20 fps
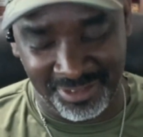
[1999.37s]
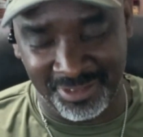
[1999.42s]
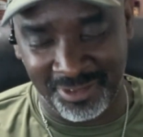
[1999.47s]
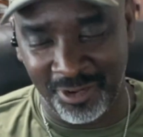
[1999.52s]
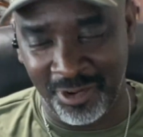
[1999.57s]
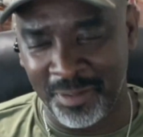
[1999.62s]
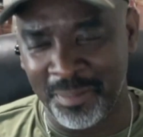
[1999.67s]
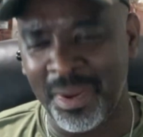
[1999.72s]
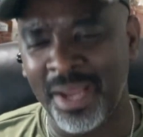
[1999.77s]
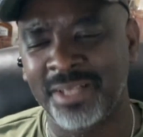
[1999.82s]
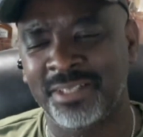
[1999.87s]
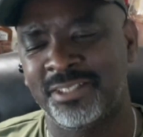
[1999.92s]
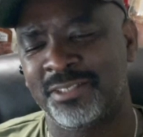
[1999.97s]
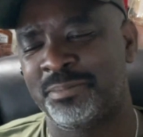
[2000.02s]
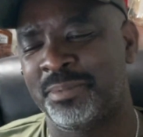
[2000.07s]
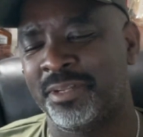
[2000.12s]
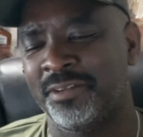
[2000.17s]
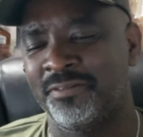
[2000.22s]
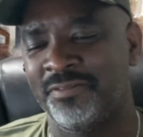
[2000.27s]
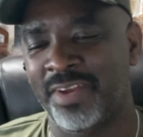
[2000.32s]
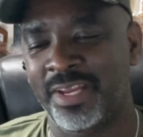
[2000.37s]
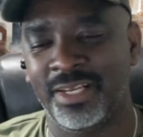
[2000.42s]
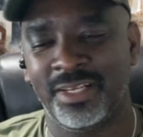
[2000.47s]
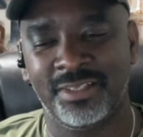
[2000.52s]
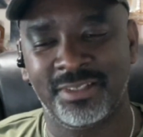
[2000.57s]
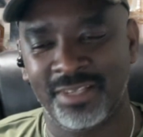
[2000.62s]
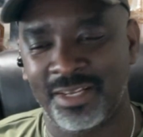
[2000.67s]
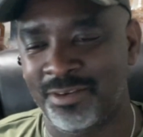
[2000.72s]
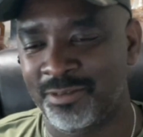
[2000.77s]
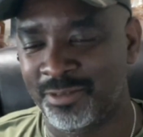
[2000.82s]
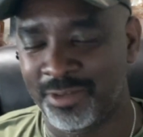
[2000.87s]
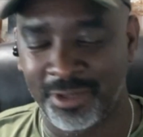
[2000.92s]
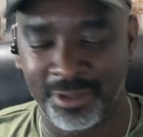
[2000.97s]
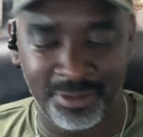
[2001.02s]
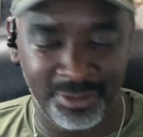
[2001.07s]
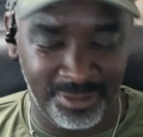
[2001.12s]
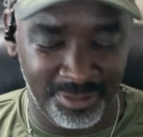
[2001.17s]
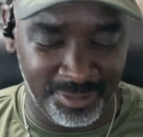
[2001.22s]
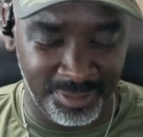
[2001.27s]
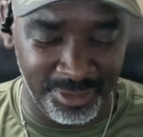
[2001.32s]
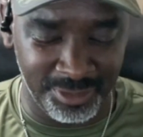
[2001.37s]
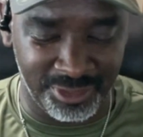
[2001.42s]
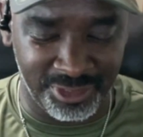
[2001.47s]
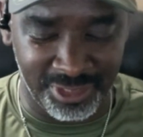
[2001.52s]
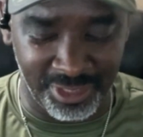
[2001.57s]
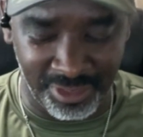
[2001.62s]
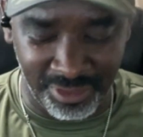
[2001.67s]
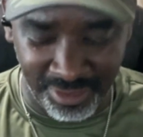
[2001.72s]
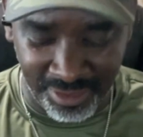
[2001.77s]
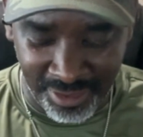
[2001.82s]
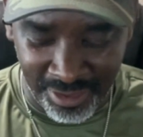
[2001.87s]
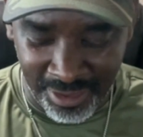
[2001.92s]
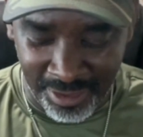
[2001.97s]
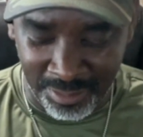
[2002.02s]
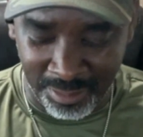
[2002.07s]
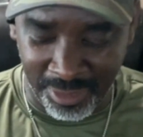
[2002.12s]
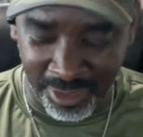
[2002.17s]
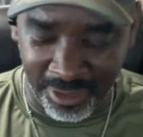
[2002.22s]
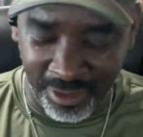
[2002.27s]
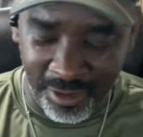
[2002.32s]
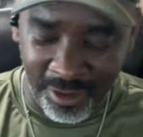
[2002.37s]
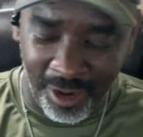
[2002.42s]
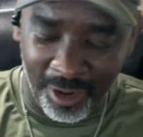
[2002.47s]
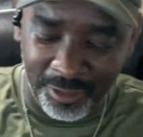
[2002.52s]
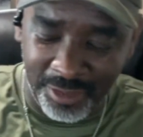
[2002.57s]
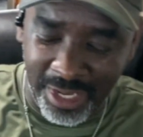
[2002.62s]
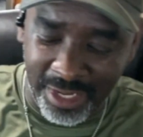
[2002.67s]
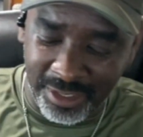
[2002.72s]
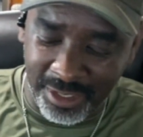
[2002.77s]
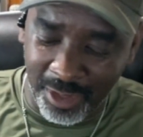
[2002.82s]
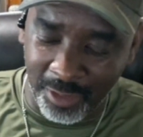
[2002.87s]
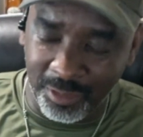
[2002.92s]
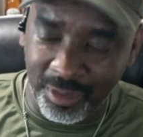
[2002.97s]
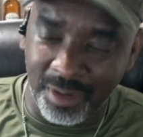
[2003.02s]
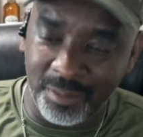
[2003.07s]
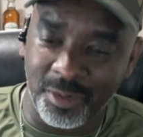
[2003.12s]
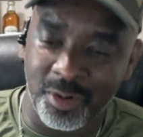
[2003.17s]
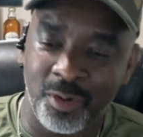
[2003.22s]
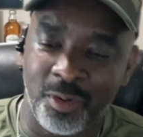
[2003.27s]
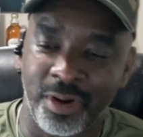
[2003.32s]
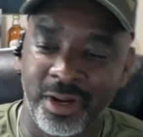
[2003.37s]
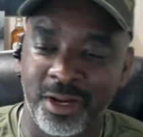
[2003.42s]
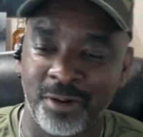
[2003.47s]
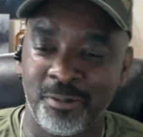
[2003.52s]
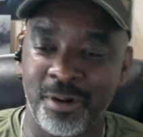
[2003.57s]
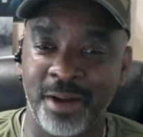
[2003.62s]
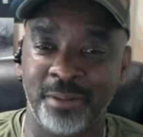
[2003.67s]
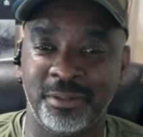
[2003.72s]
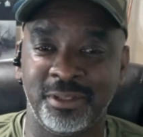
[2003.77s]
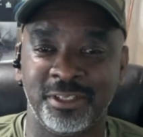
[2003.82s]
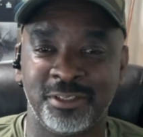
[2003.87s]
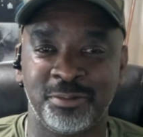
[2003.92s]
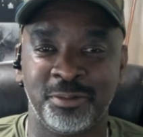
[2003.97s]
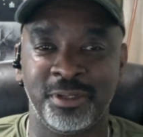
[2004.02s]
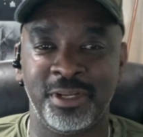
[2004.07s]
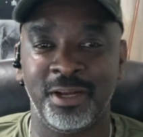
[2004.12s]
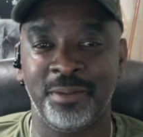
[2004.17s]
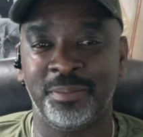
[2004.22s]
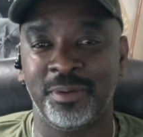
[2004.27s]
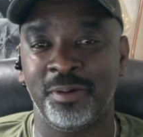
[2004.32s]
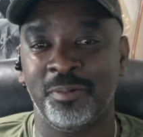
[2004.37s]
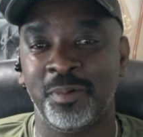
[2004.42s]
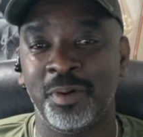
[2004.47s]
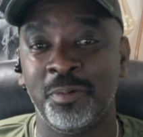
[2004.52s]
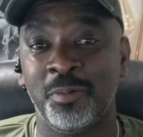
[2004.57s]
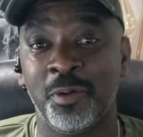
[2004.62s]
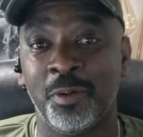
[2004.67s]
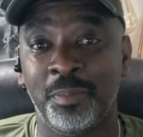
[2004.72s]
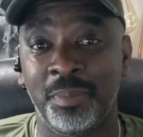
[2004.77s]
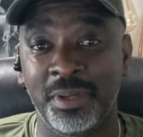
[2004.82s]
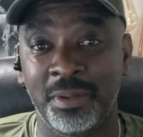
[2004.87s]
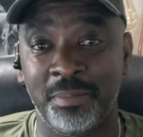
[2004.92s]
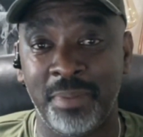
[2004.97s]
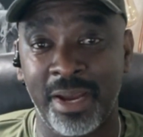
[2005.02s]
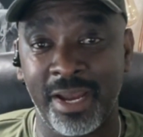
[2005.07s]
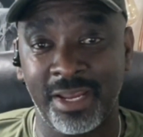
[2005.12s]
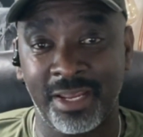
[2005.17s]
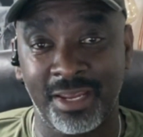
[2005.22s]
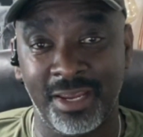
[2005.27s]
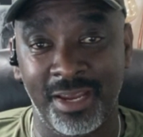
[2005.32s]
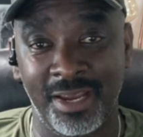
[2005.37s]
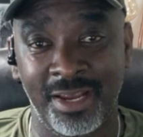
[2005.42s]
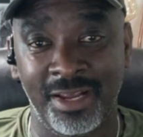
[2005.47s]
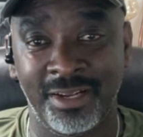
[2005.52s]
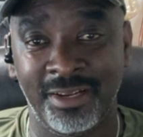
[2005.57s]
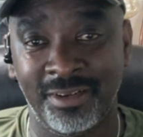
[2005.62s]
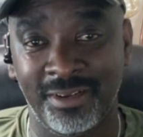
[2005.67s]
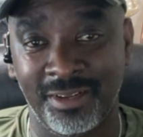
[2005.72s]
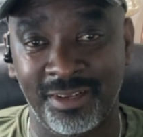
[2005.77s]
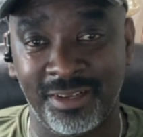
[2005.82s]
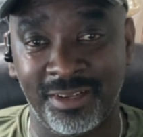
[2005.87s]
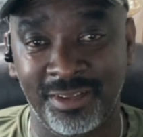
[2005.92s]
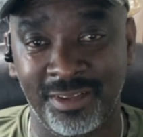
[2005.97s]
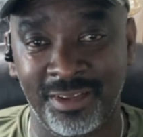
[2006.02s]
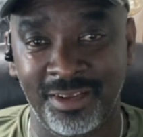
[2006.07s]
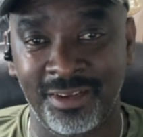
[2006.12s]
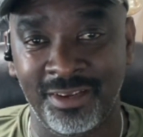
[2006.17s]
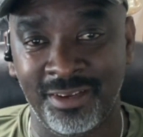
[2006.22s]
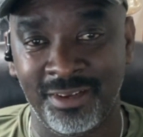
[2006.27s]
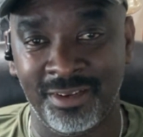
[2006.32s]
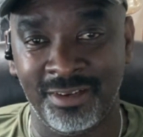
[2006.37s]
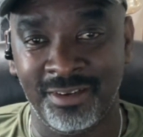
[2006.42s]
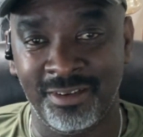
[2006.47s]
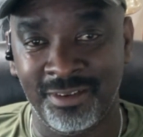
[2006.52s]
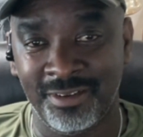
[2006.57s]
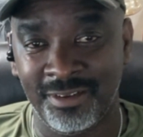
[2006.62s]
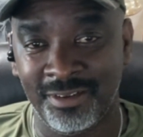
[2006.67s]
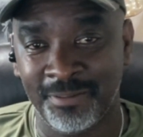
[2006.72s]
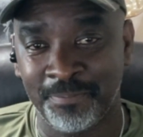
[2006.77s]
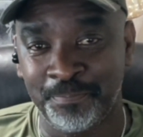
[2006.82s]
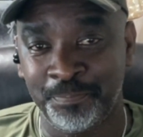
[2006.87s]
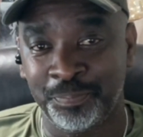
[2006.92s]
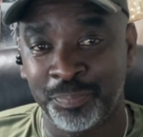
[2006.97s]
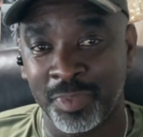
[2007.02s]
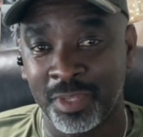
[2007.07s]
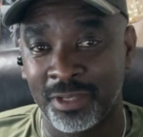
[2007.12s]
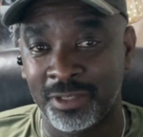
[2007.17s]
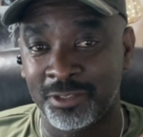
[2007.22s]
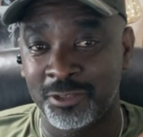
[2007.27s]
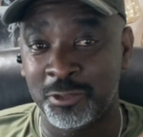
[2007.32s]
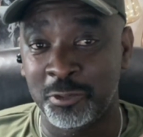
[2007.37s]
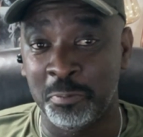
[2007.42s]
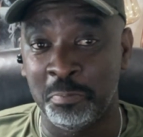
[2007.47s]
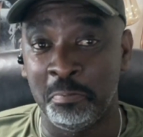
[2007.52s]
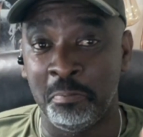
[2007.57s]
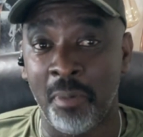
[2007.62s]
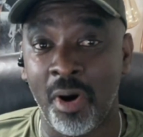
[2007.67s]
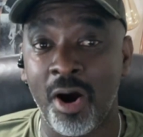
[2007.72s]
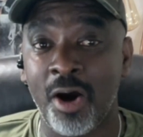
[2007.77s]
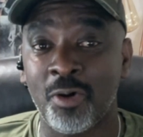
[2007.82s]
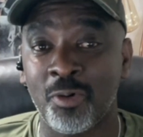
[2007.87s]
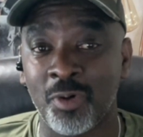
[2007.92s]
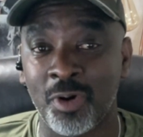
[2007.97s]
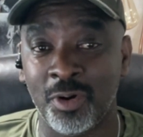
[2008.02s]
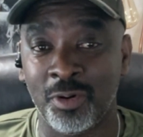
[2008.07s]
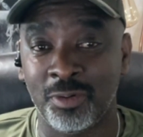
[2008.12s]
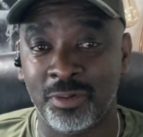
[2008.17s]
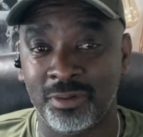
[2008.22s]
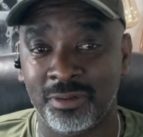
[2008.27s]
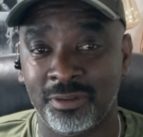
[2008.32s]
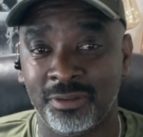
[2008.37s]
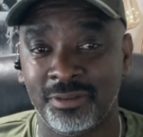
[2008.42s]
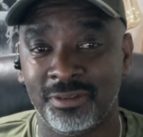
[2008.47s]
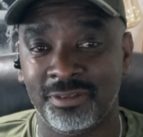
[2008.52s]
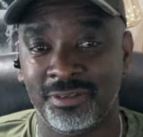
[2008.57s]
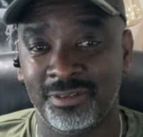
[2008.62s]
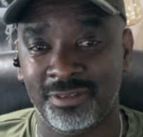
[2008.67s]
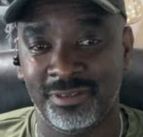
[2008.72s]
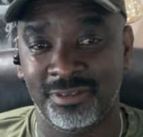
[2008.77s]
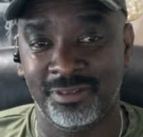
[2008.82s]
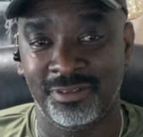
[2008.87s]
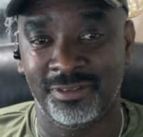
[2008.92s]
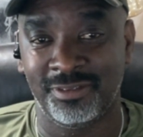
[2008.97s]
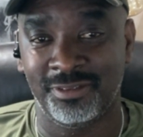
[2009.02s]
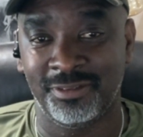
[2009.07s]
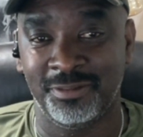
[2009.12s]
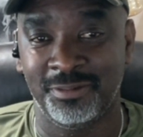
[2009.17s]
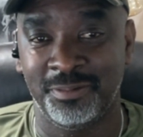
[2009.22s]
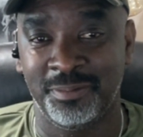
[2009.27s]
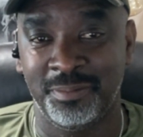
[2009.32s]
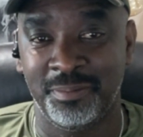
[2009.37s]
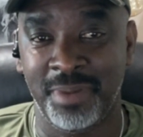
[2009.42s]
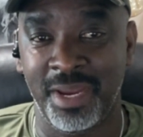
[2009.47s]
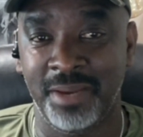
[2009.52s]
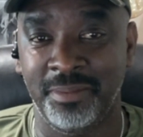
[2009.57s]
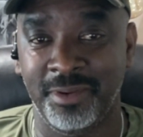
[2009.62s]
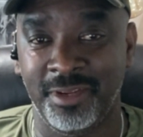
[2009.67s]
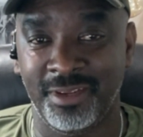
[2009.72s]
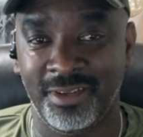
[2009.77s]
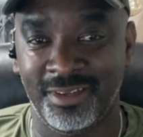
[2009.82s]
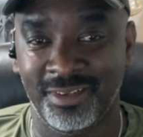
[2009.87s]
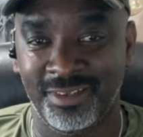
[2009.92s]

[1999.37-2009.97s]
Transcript: Or it might just be to Vegas. I don't know. We'll see. But on that note, I'm going to go ahead and wrap this one up, and we will be back at it again tomorrow. Maybe.